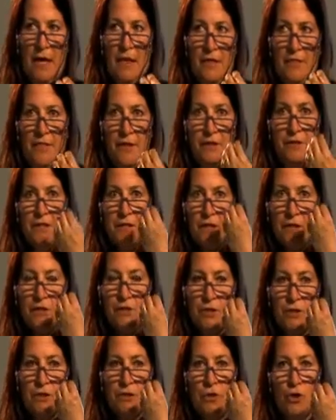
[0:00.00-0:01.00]
the
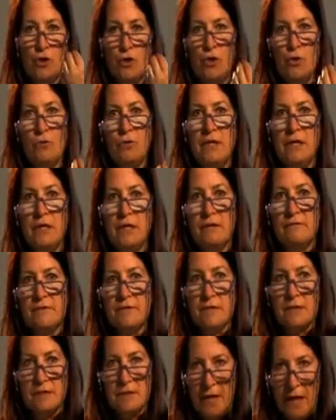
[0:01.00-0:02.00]
teacher not only gives
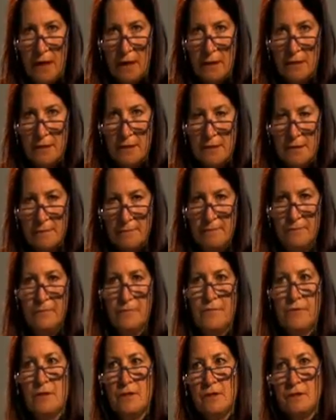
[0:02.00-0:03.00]
the chunks,
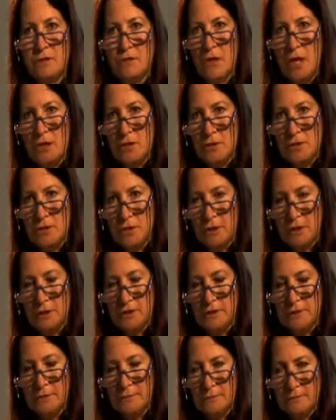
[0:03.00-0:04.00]
the
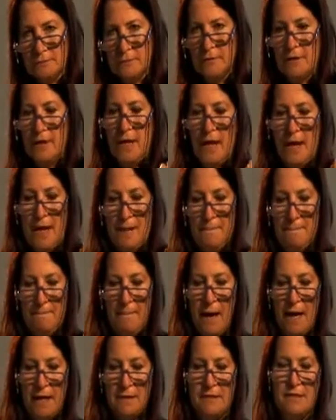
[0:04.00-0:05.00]
structures,
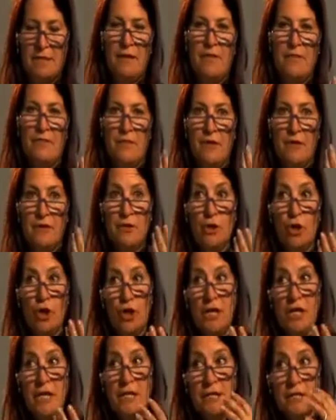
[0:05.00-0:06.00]
but the
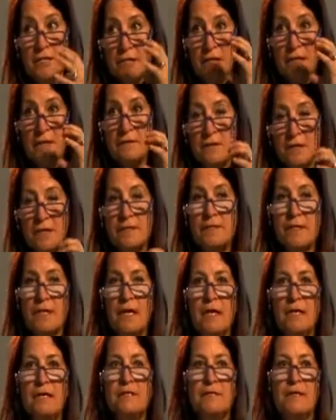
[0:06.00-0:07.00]
knowledge, in this
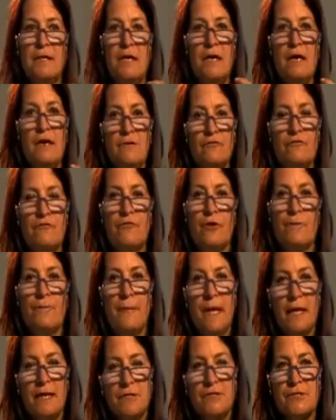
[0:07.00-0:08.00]
case, the
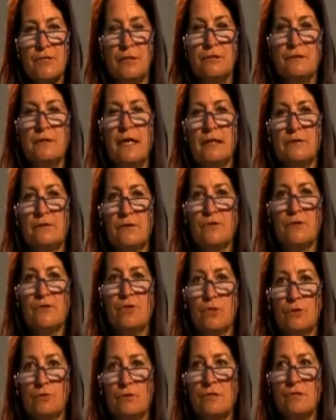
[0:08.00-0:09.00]
information that the
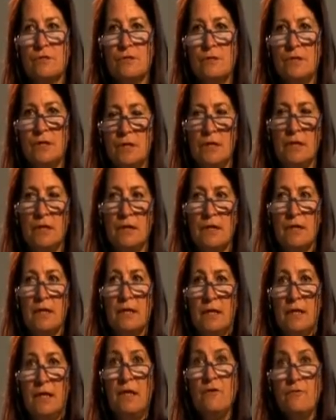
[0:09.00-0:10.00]
students need
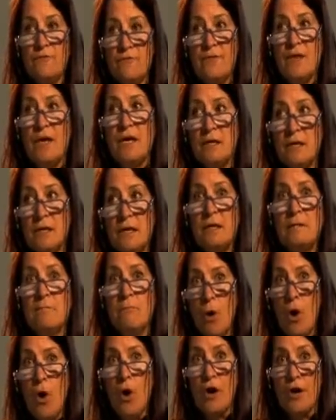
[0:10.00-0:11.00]
if they need
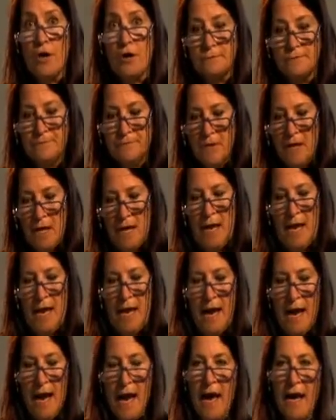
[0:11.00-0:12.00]
more,
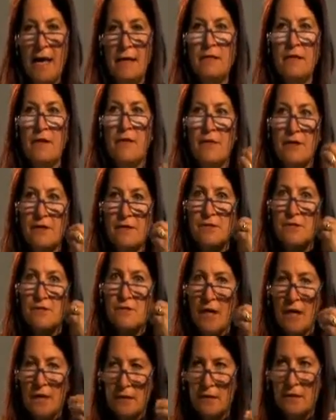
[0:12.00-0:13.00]
and the
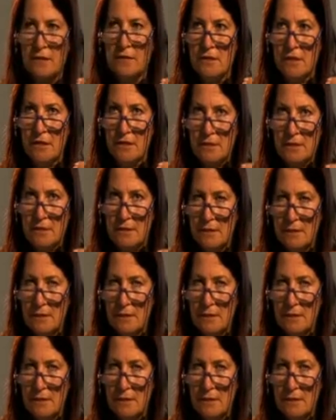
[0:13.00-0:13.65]
strategies,